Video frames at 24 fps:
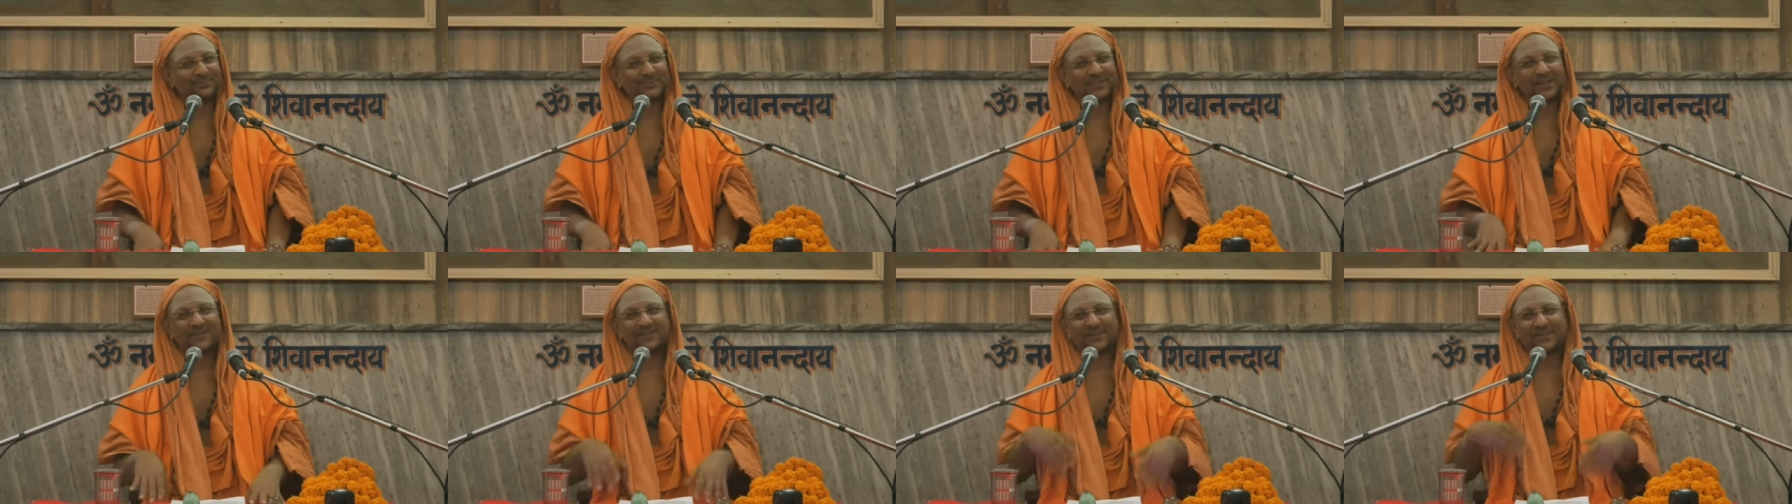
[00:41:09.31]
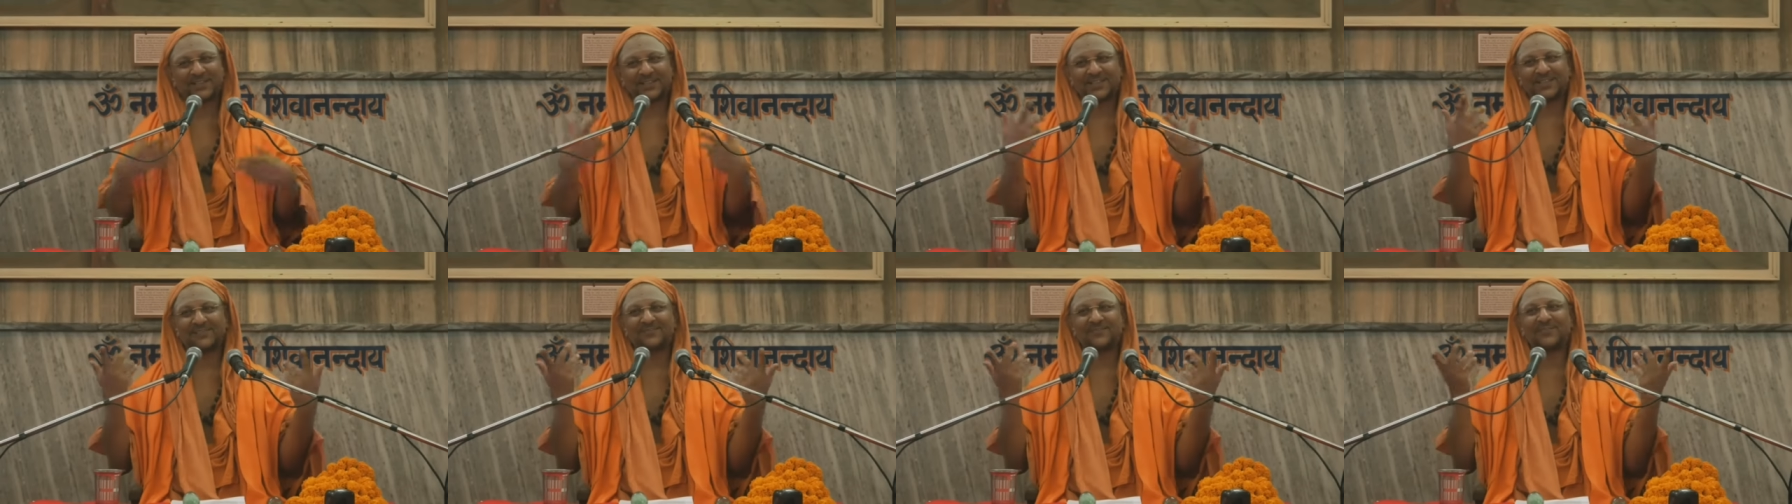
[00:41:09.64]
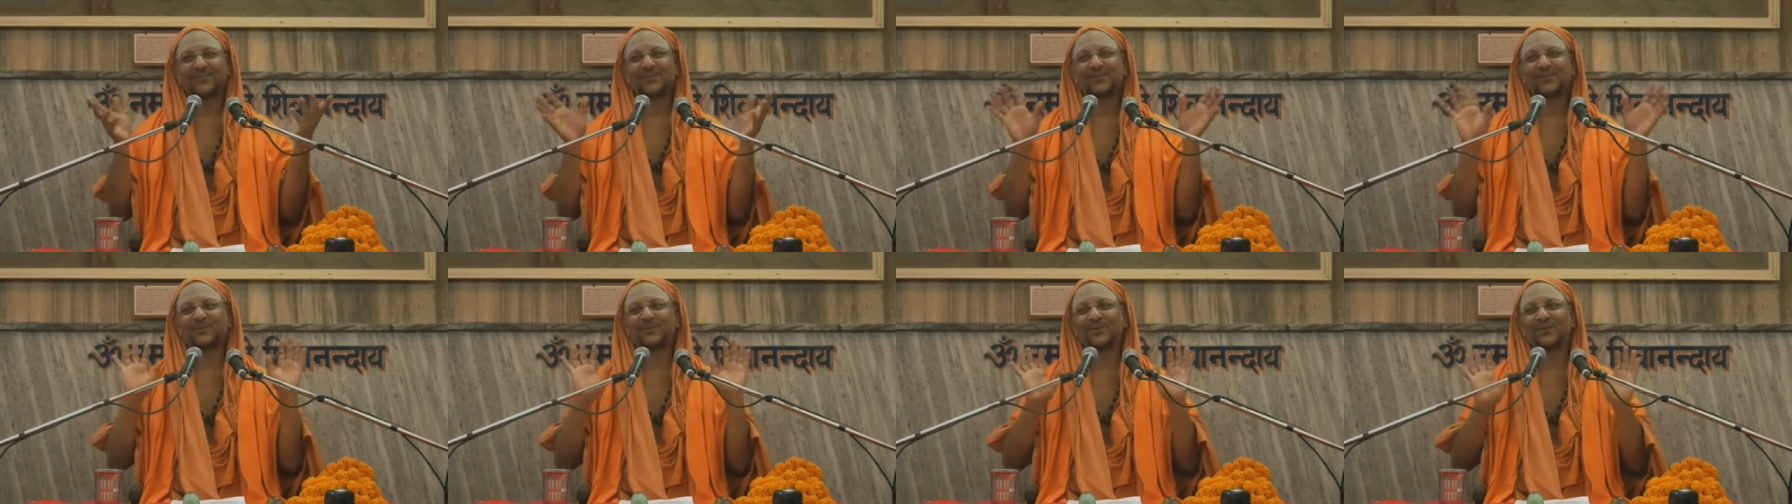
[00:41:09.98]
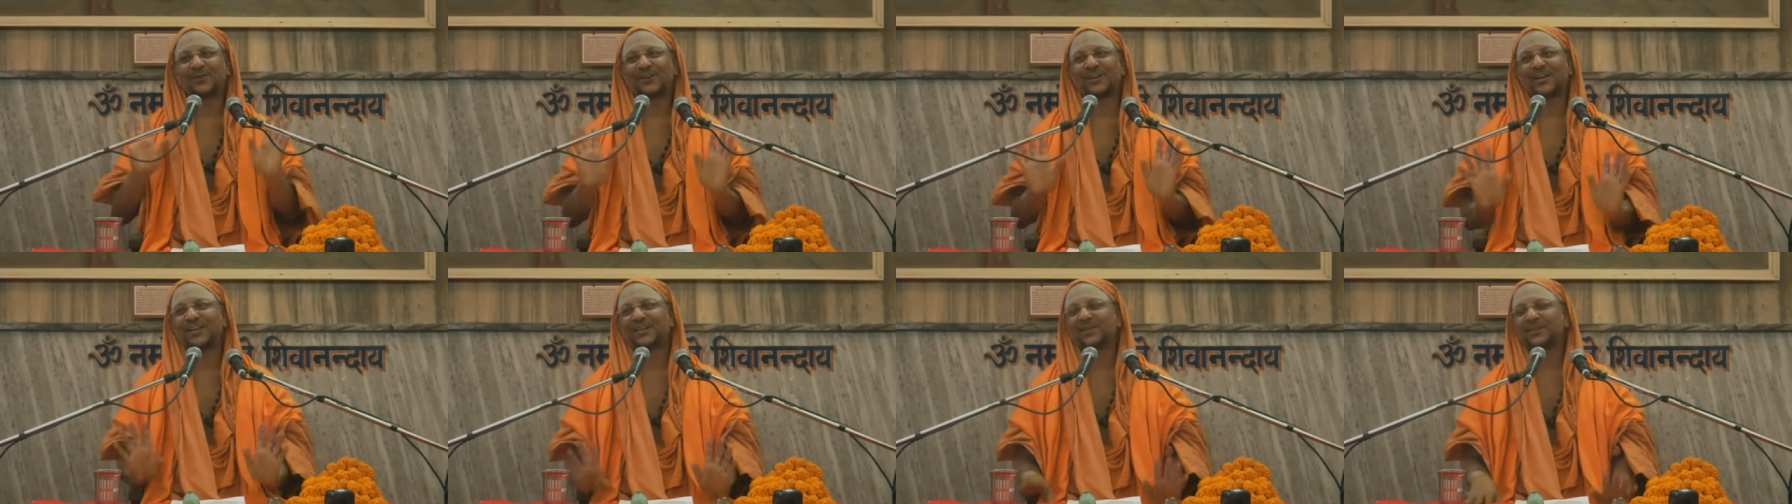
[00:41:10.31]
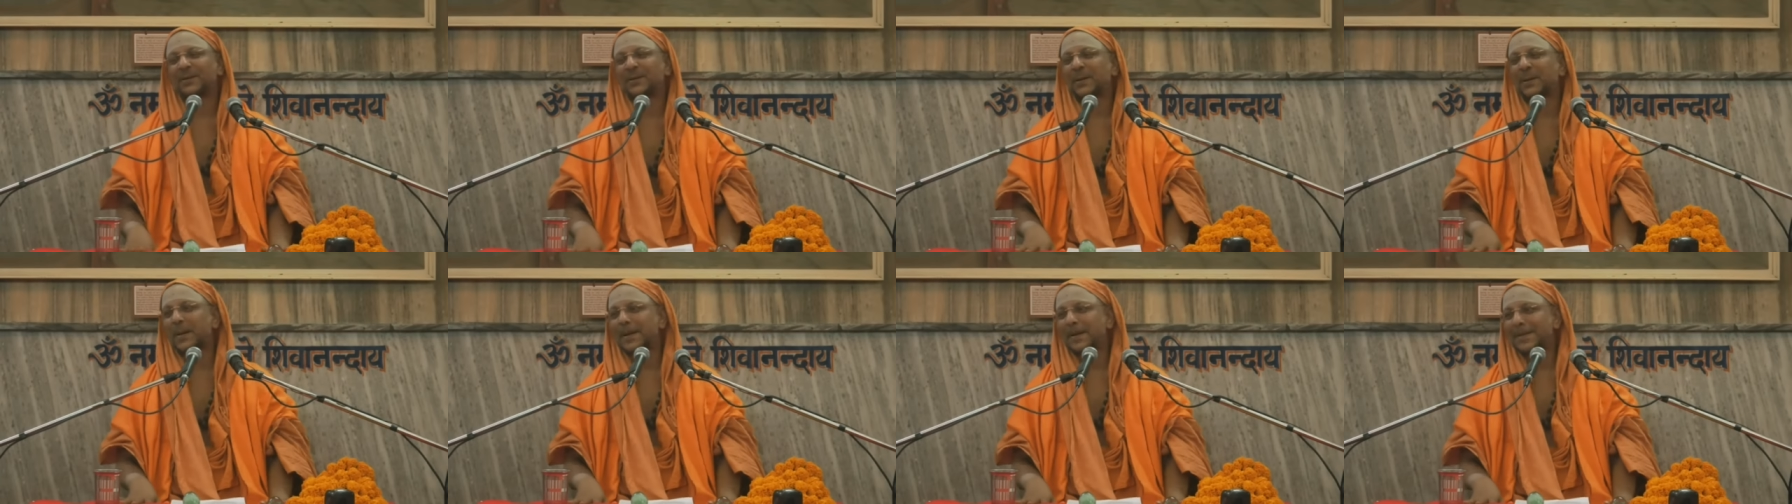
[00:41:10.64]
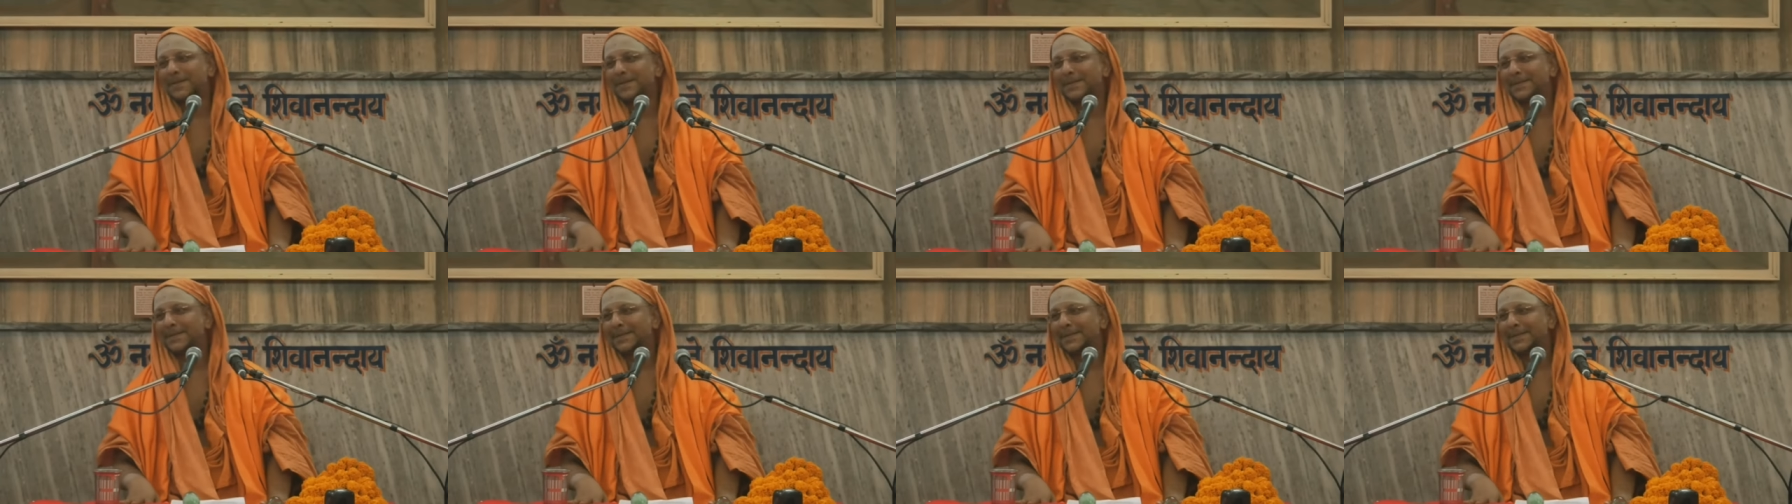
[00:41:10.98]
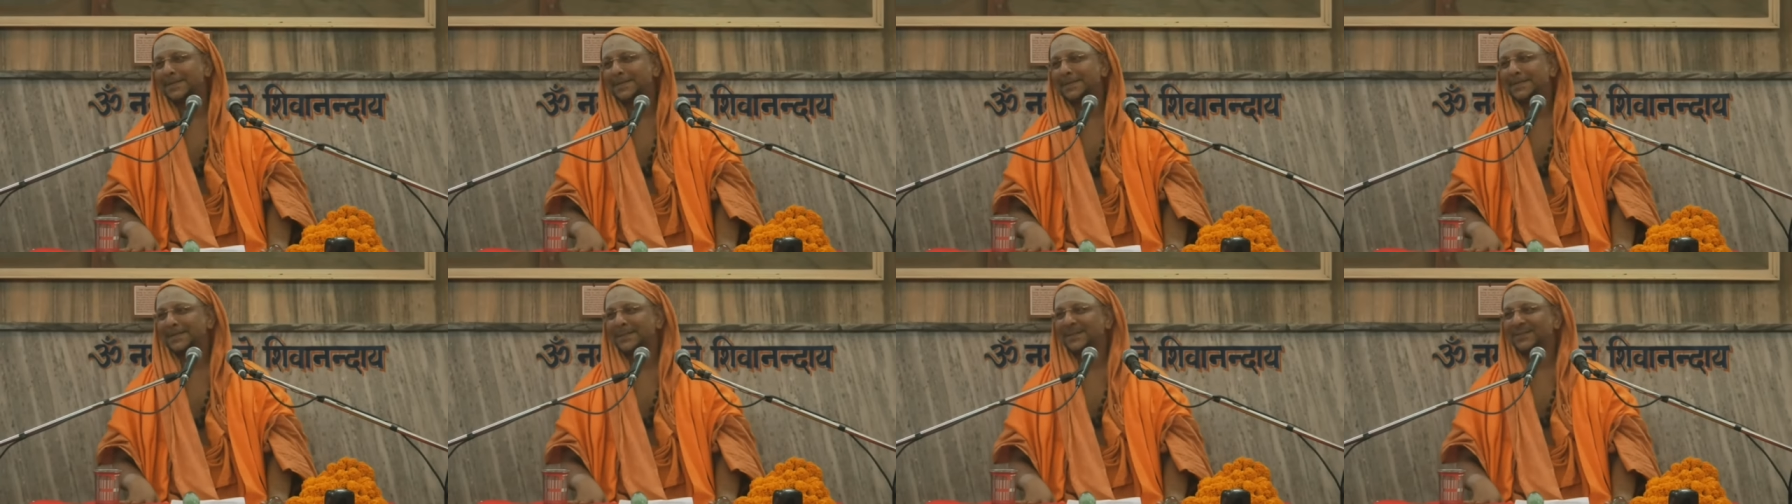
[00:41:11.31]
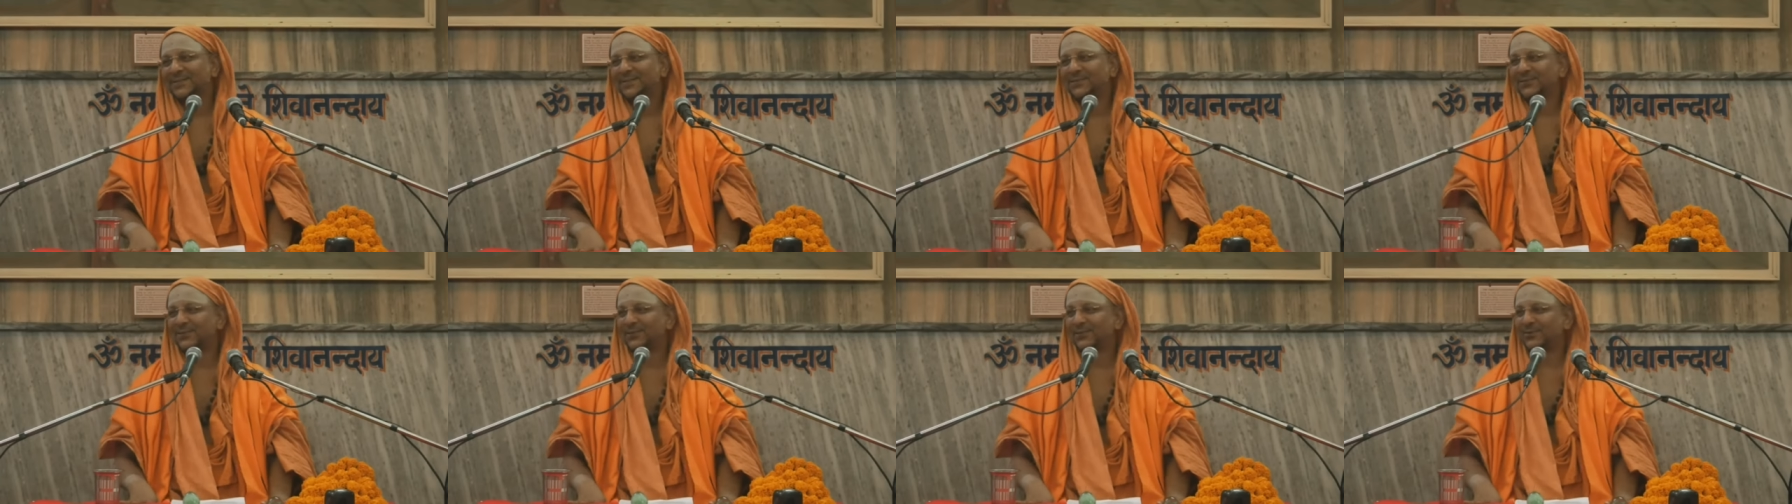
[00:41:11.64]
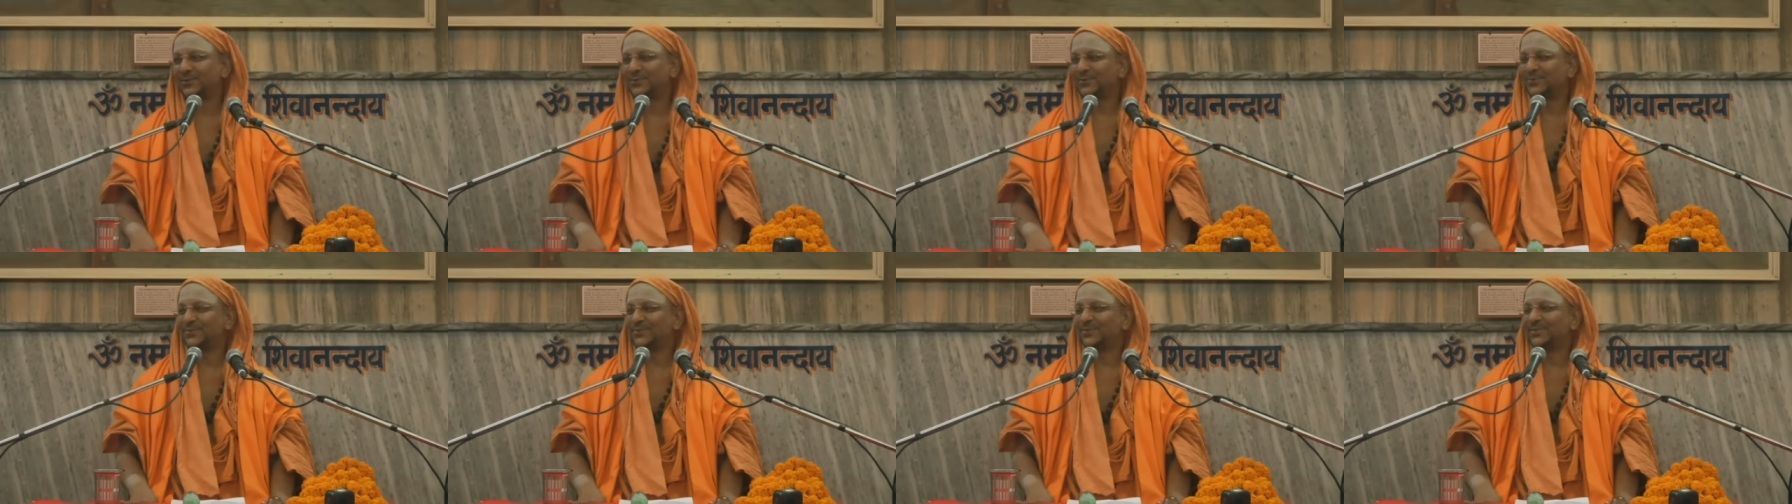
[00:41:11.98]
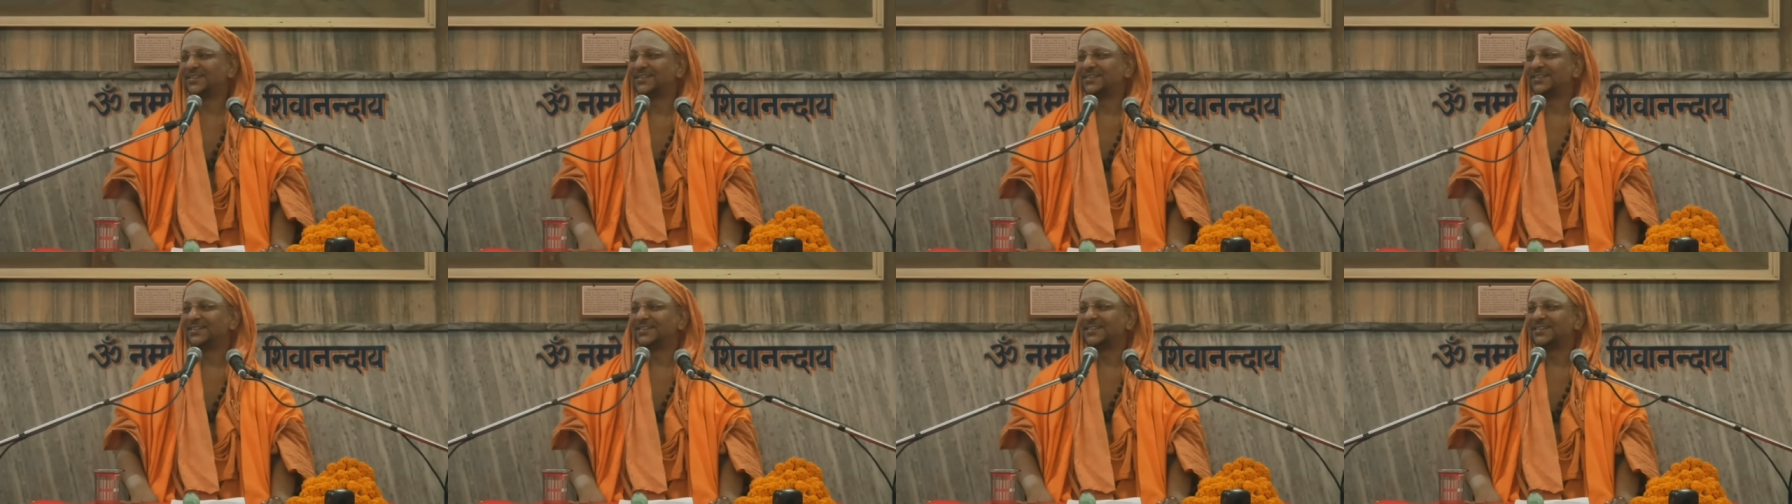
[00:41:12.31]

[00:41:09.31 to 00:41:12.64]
Everything we will forget. So,